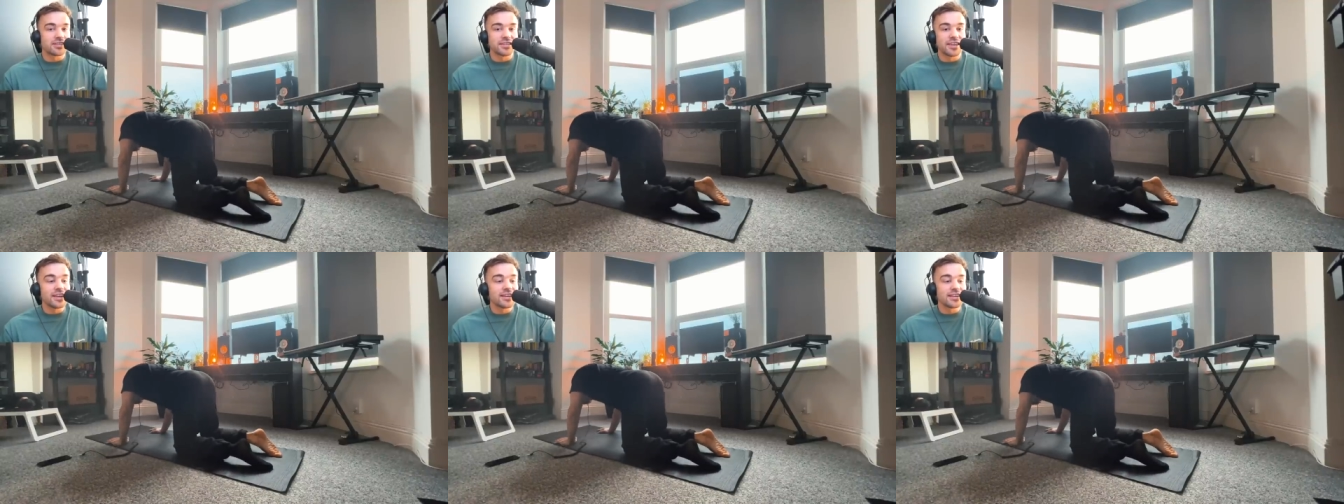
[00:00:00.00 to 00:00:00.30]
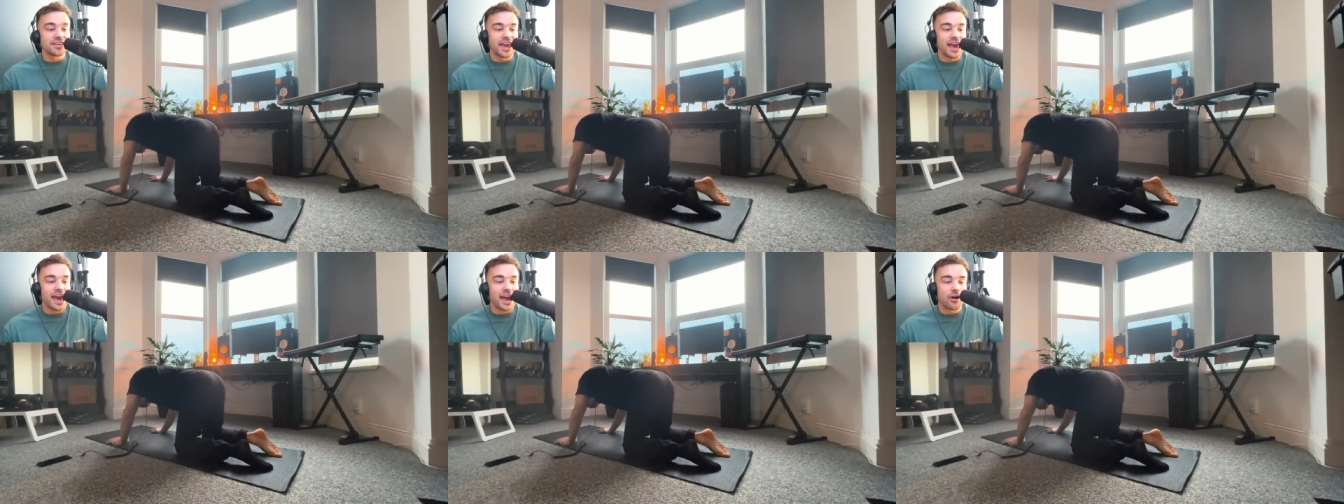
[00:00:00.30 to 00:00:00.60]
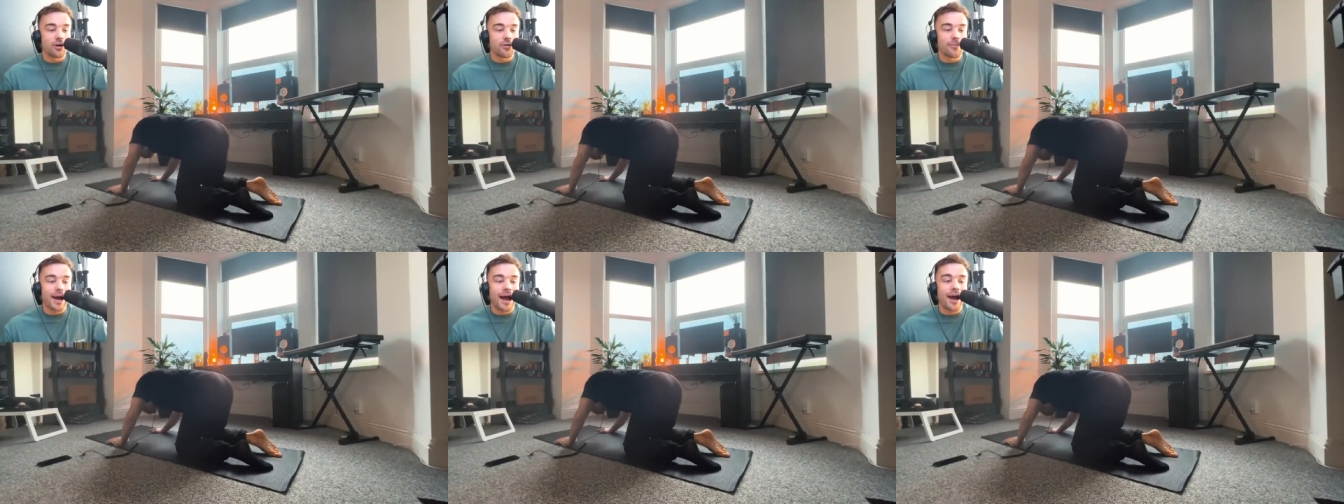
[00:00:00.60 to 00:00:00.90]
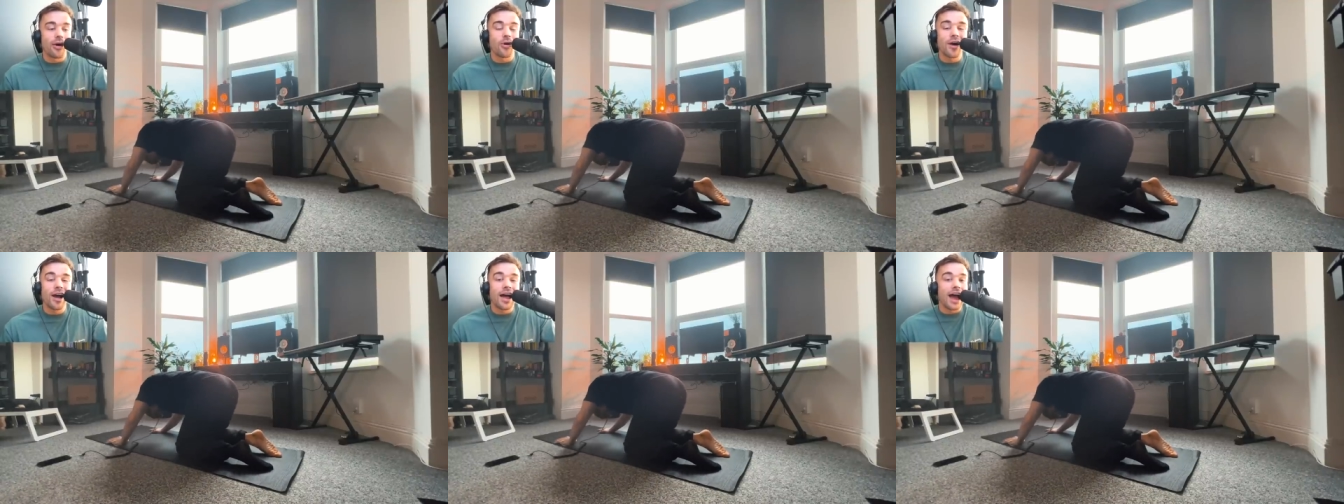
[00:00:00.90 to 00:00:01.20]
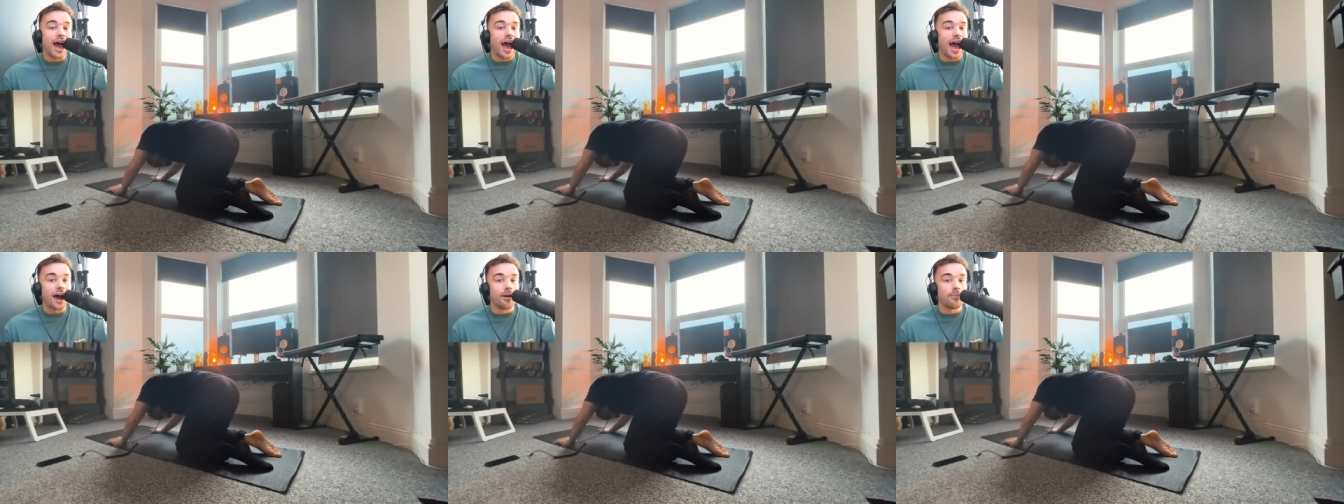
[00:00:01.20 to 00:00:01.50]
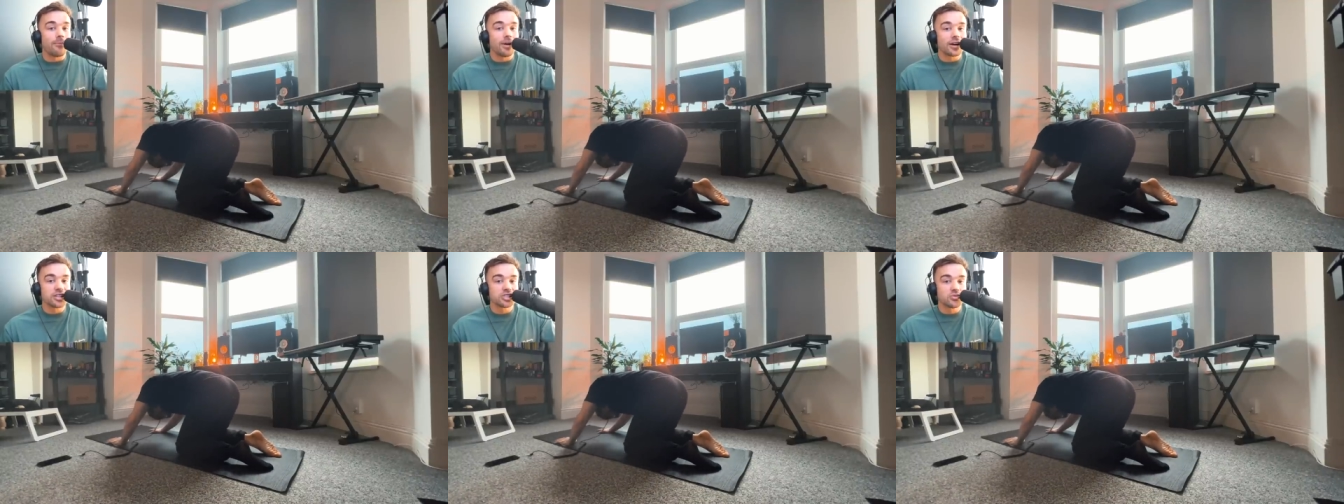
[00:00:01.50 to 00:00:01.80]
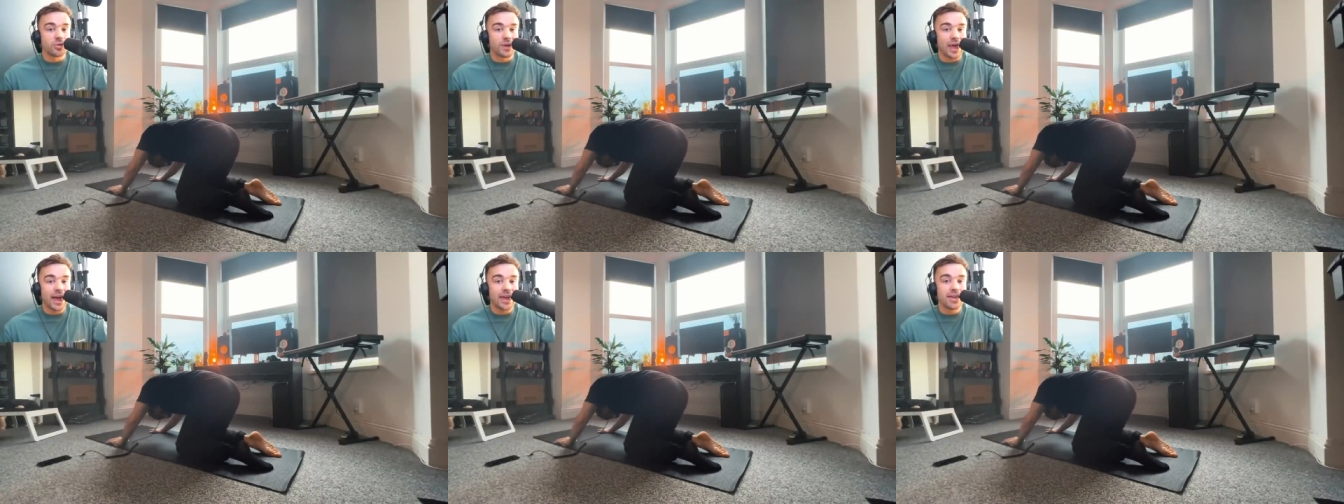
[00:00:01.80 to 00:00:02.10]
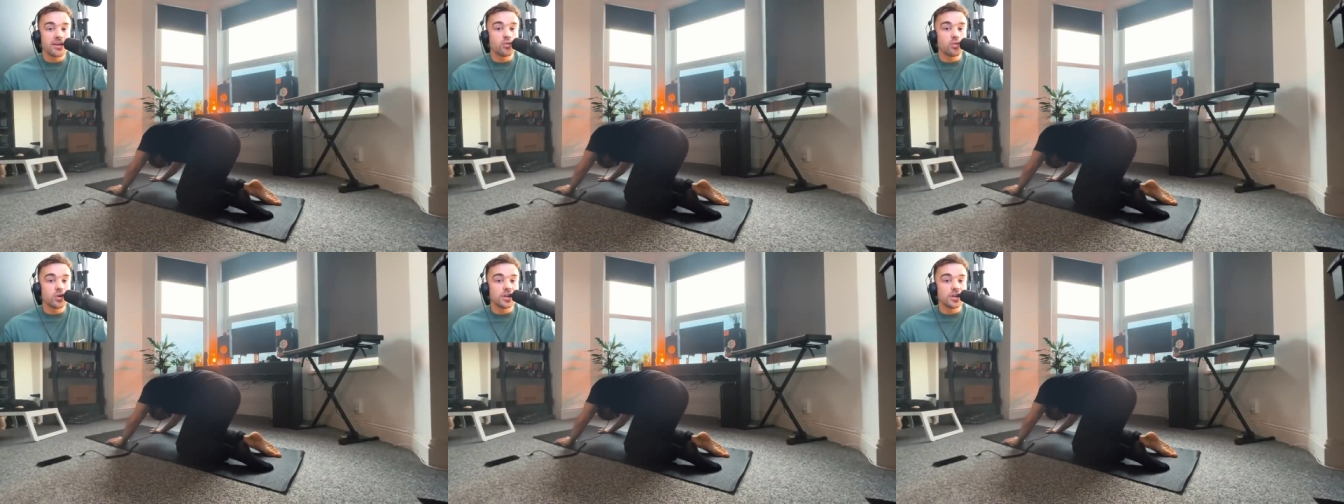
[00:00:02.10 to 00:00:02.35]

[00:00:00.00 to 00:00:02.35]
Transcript: didn't care about how much we ate.